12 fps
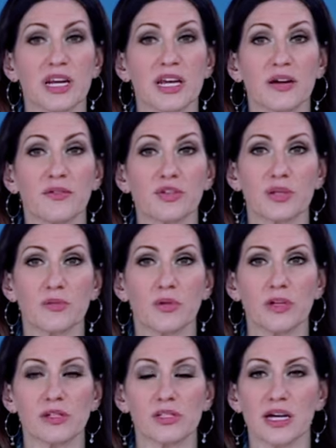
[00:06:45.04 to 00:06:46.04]
Today, Governor Tim
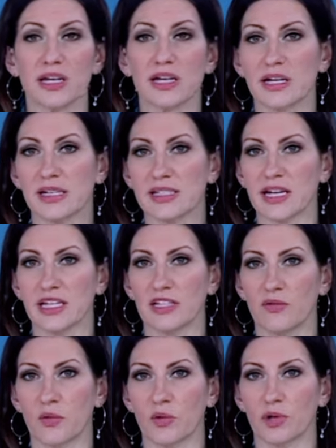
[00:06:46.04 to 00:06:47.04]
Walz signed an
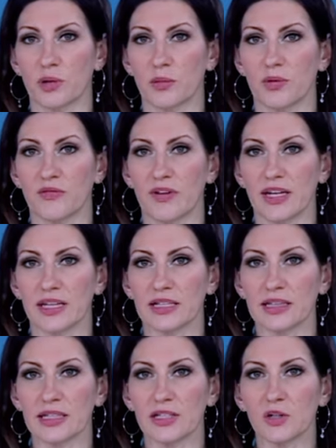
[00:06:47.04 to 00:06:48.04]
executive order
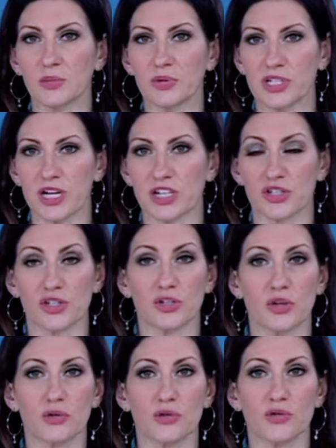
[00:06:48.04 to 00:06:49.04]
providing legal protection to
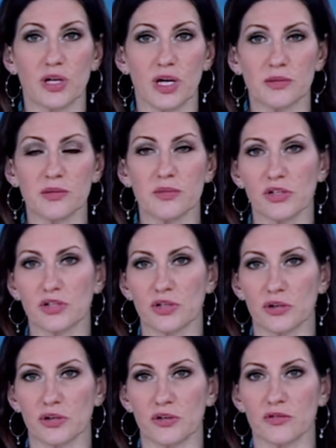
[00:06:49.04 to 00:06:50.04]
those who come to
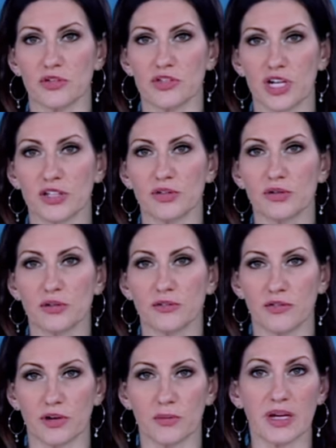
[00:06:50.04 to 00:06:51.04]
Minnesota for gender
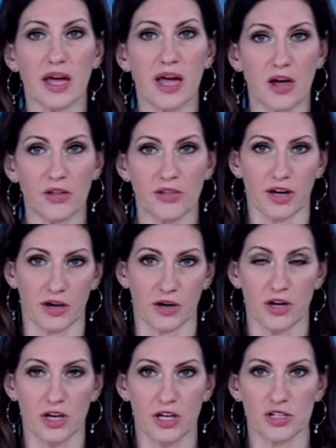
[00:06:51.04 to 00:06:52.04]
affirming health care.
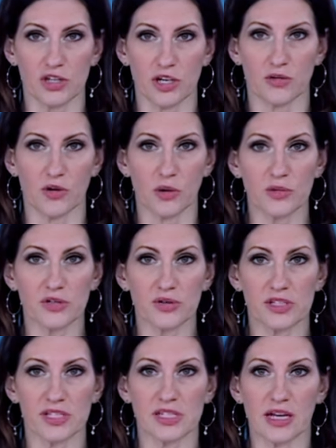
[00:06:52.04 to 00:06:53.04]
John Croman
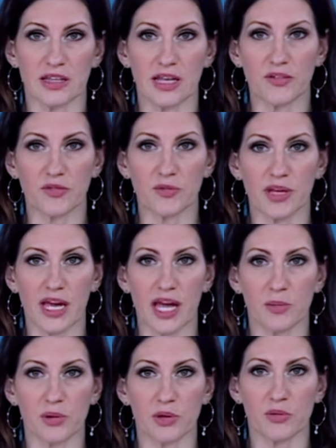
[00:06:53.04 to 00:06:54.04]
joins us now live from the
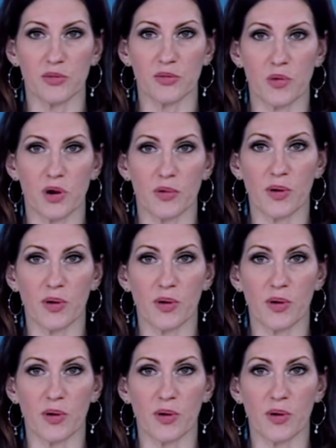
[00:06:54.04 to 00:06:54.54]
Capitol with more